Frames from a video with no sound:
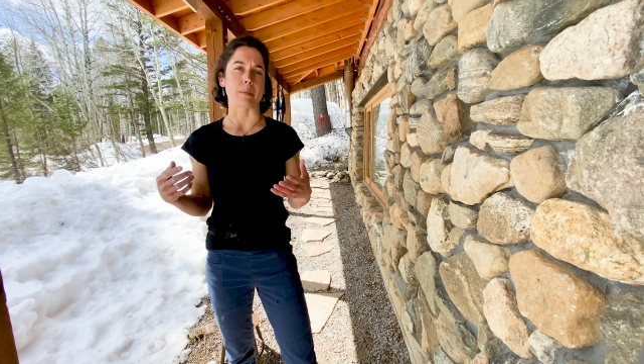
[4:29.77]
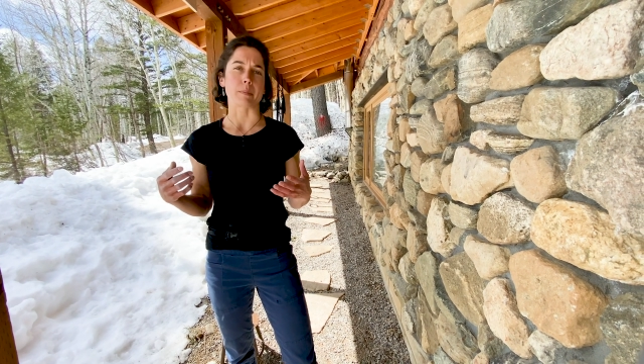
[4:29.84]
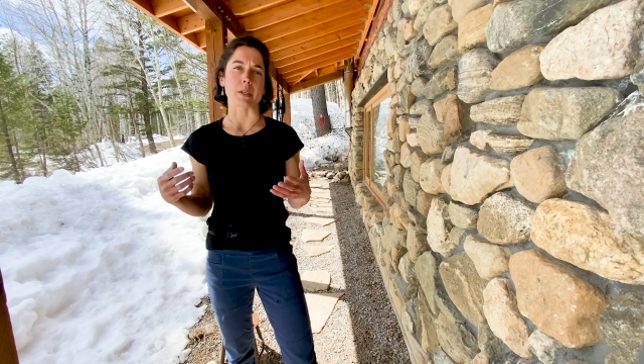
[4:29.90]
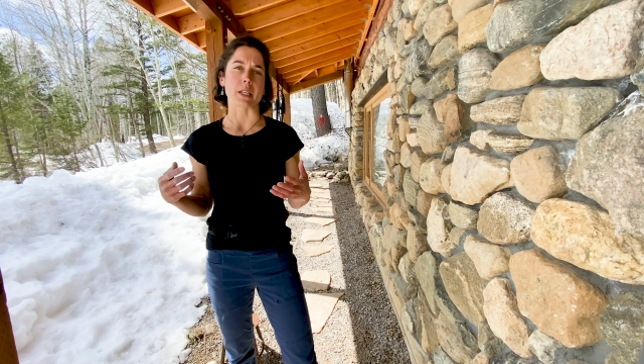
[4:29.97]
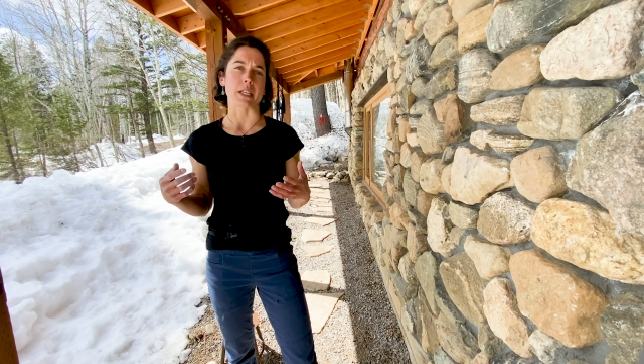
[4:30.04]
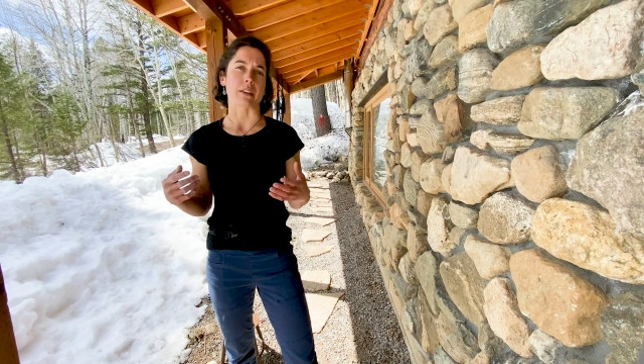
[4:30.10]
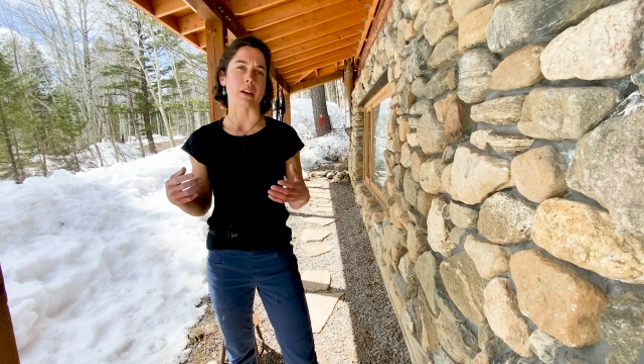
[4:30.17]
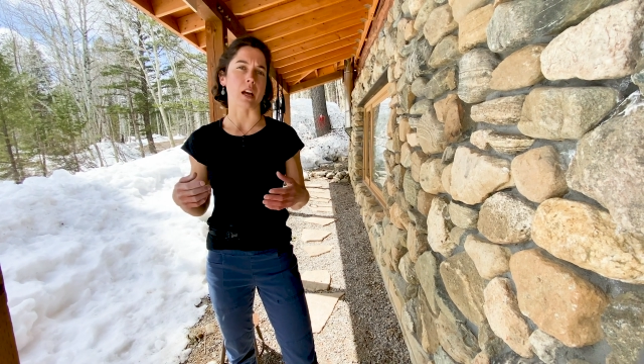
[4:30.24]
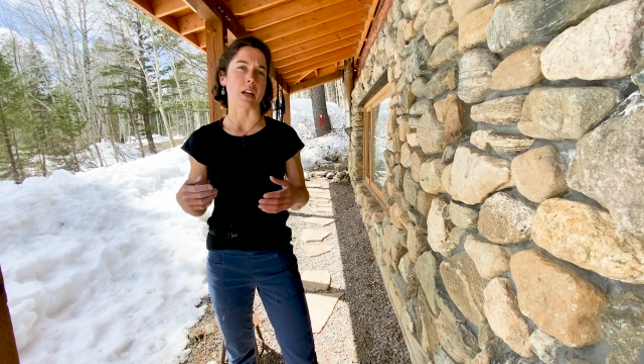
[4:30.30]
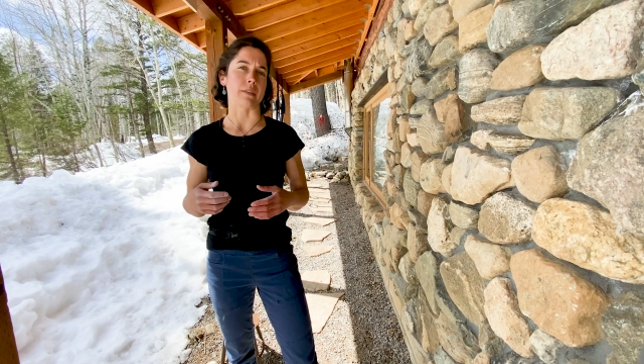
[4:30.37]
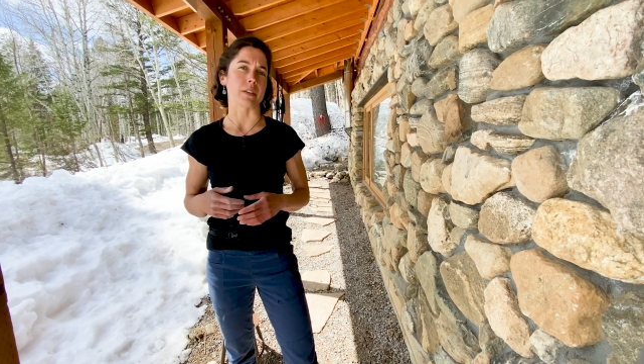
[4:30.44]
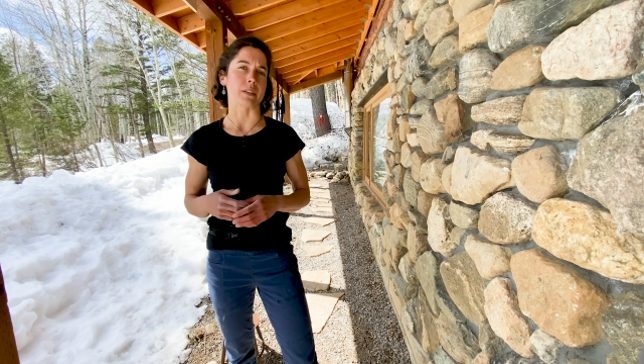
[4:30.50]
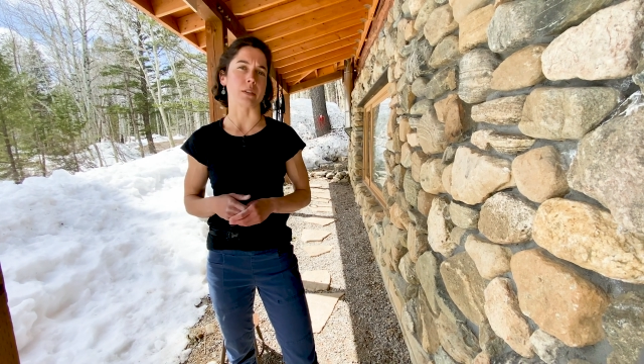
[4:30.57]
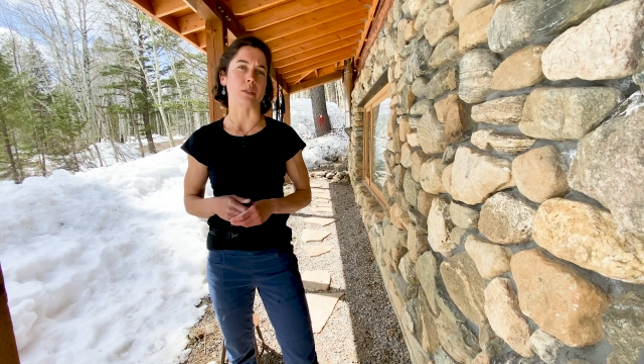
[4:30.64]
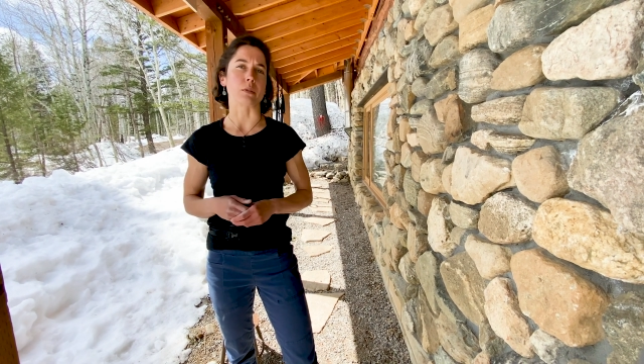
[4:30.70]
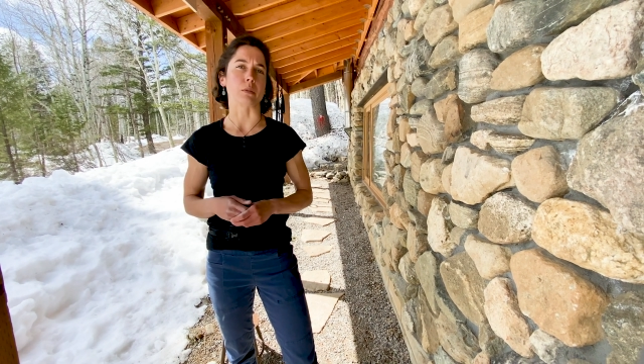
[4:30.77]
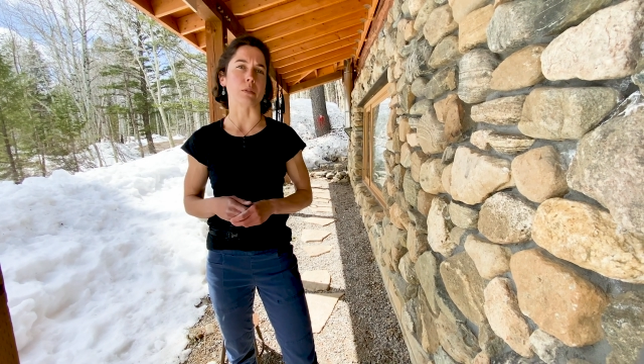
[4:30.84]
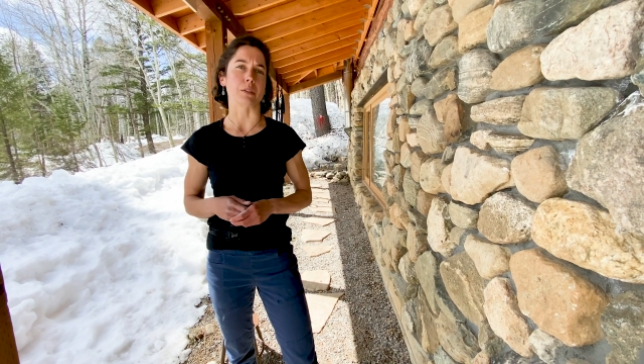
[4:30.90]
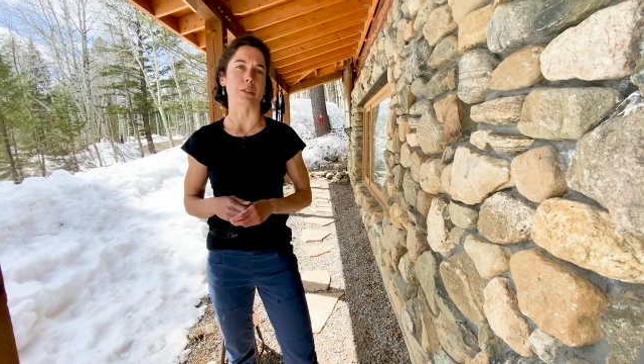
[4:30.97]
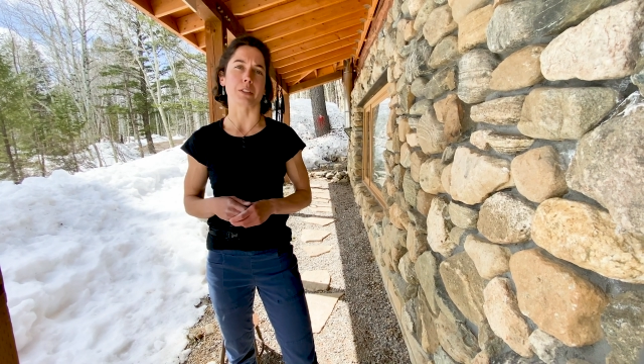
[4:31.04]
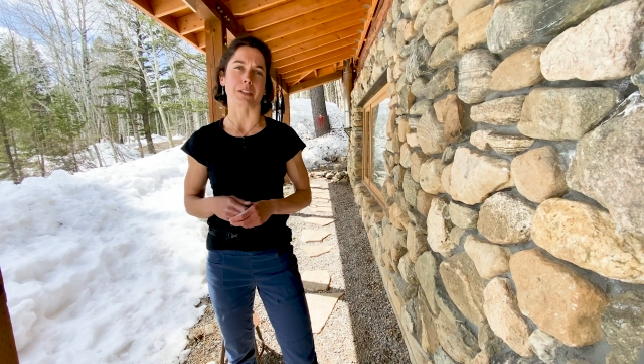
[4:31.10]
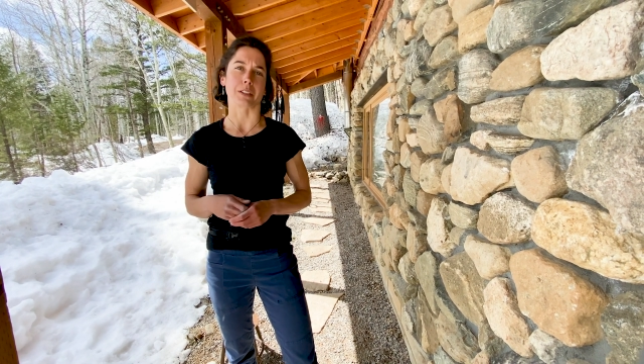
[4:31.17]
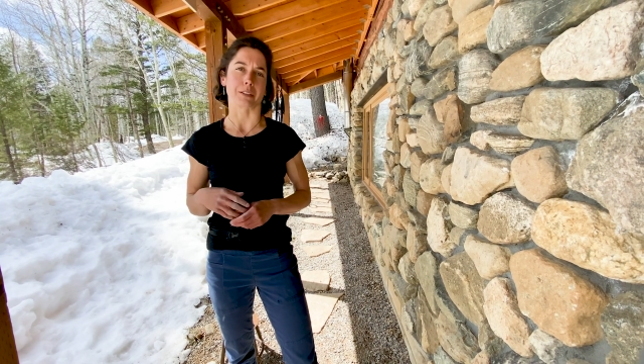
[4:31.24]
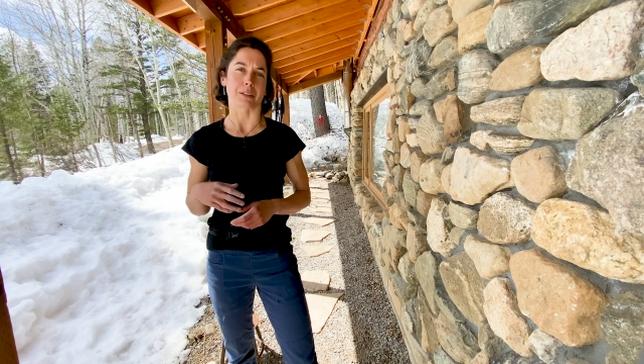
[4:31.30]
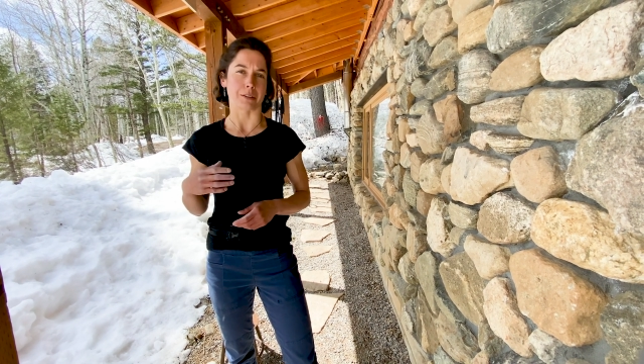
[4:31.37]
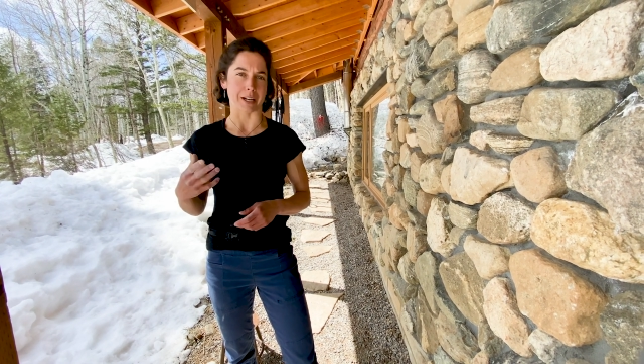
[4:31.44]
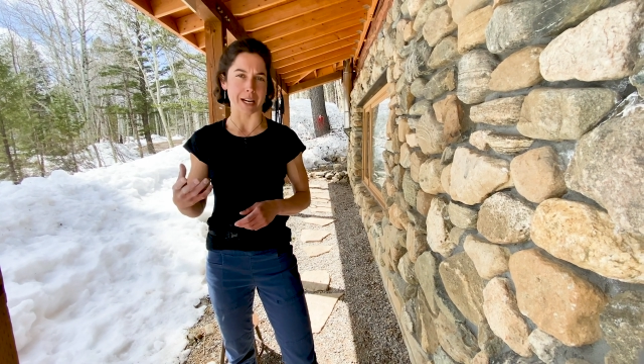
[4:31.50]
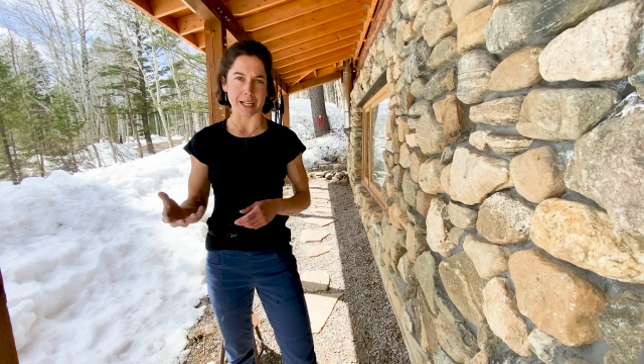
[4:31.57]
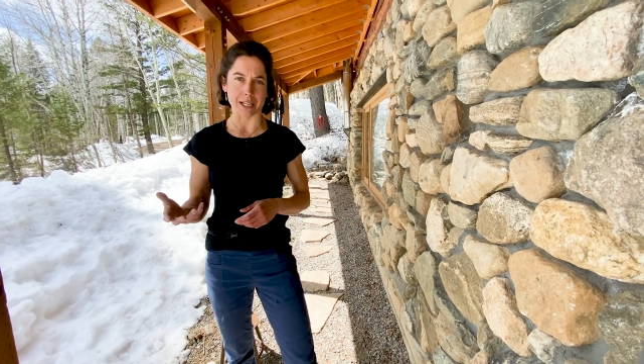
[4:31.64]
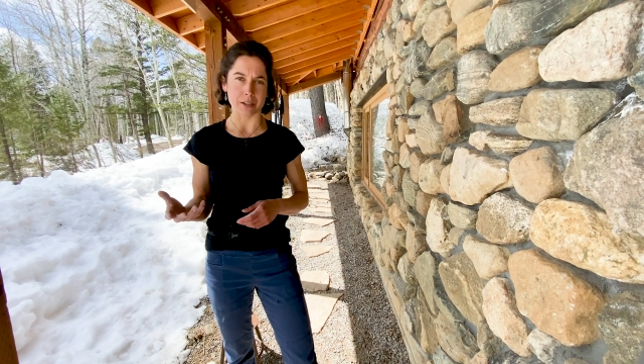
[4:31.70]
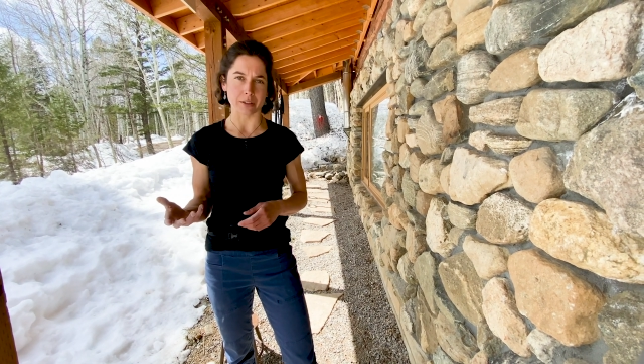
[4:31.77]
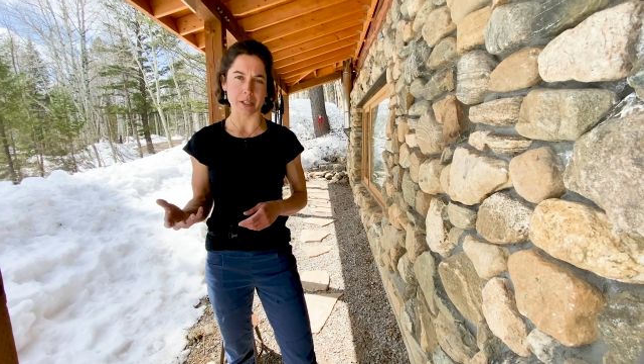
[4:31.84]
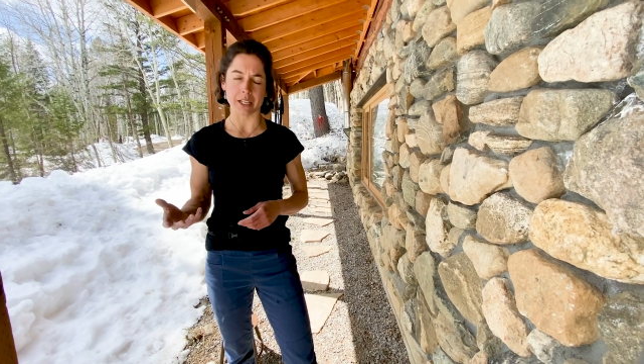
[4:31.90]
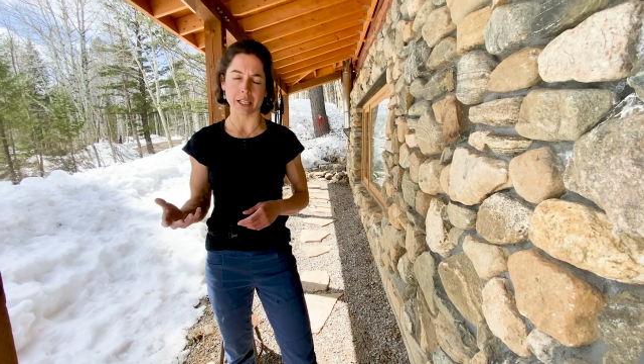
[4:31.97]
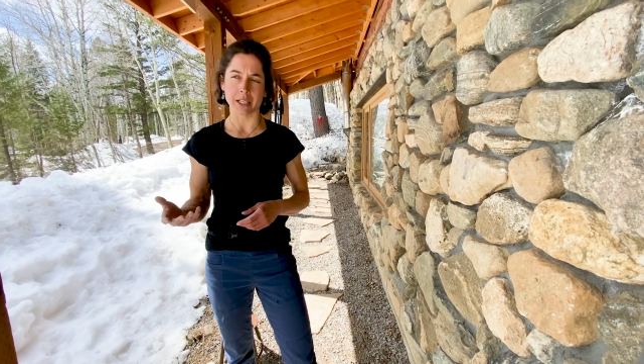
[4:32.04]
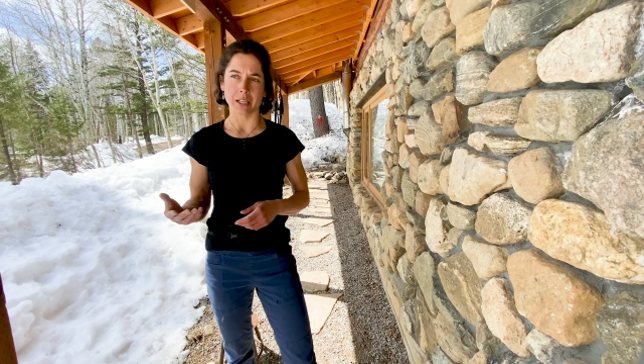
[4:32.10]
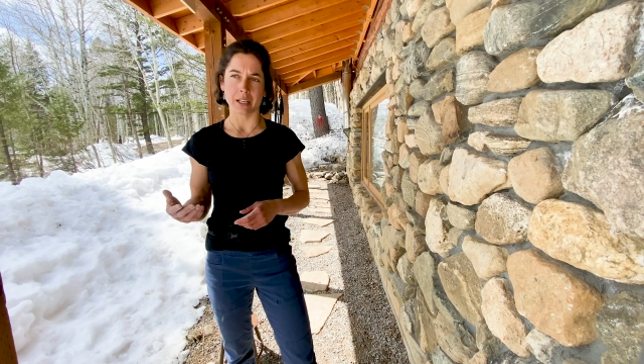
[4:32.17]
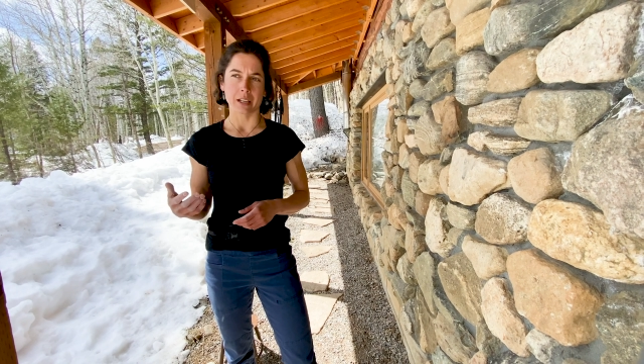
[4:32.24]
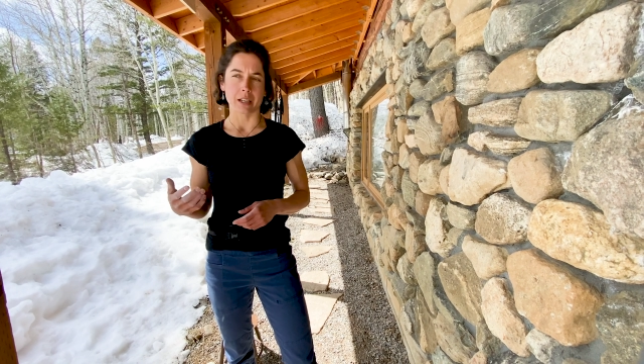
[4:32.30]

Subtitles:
to be thought of as a tool to create injury.